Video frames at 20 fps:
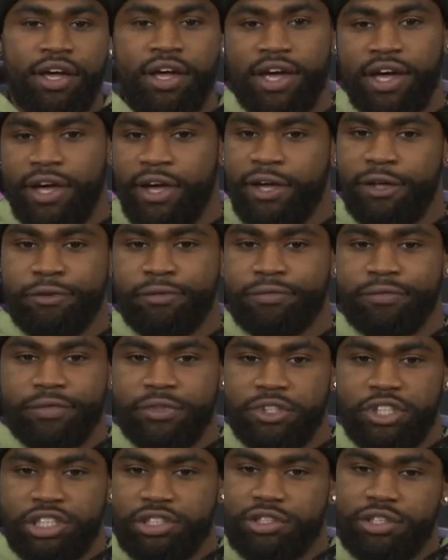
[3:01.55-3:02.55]
And
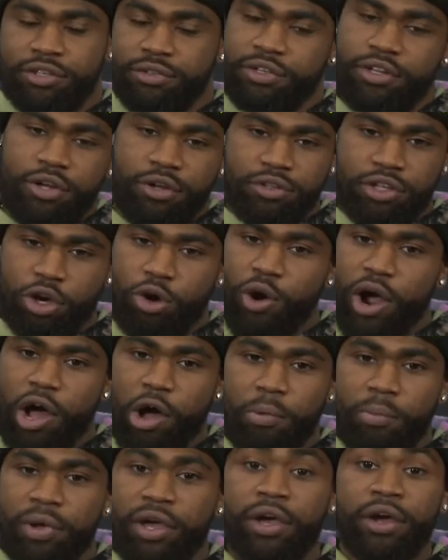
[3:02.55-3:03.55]
just, the, you know, the
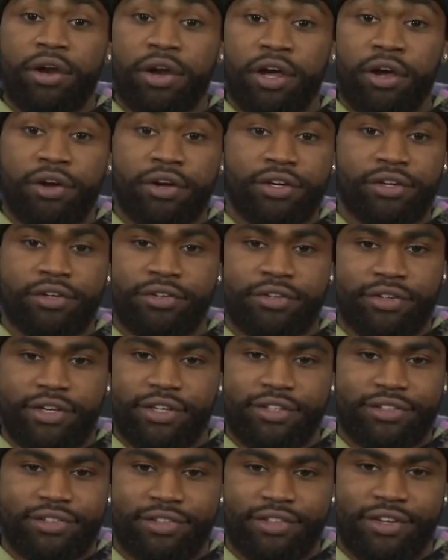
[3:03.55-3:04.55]
crowd being there
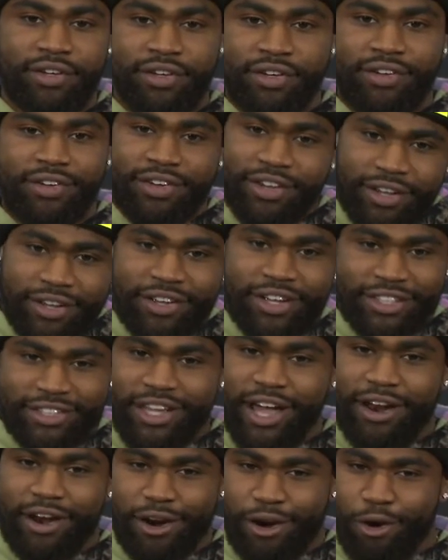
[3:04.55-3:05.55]
is
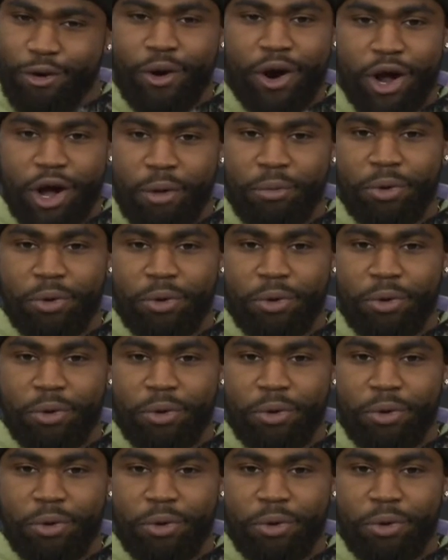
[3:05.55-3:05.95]
kind of the crowd.